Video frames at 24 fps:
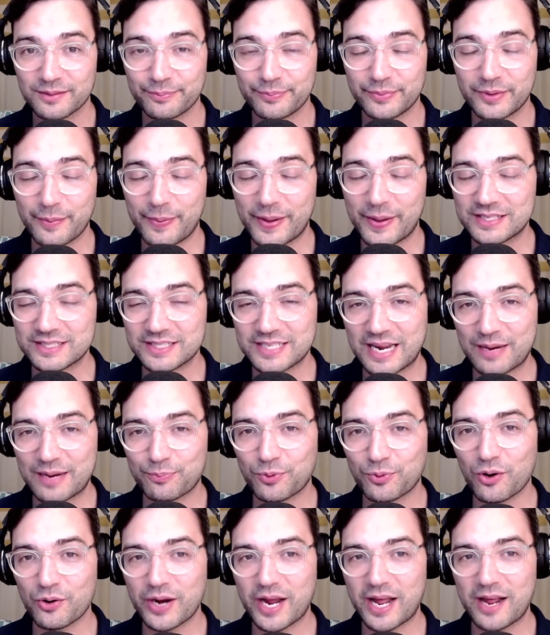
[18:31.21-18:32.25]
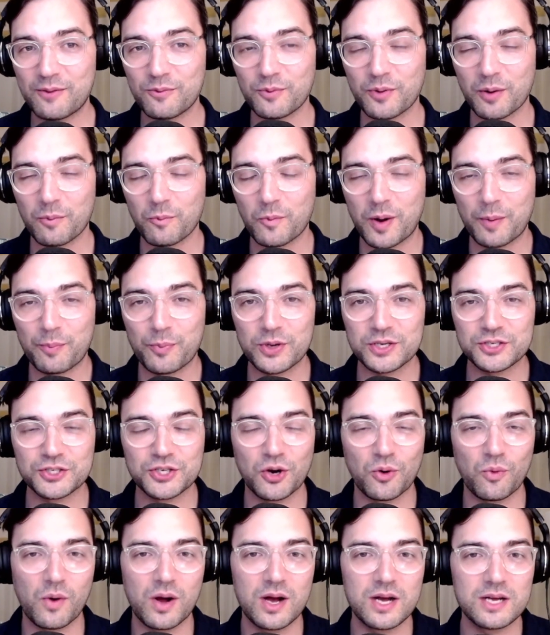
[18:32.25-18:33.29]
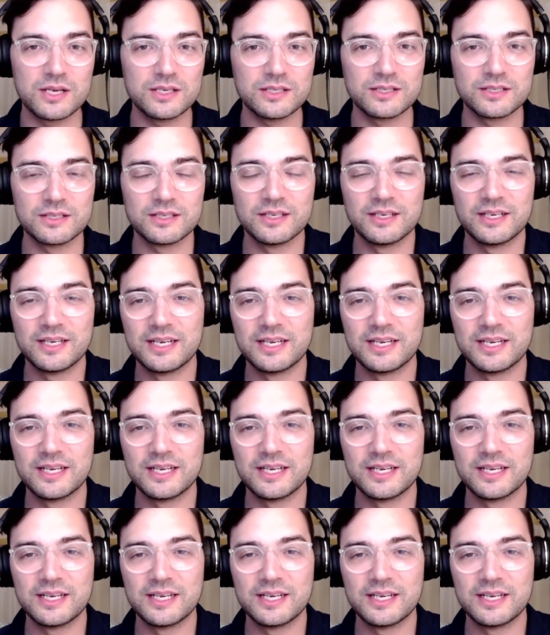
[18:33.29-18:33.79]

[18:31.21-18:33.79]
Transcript: the Penn State Pro Day where Brisker was.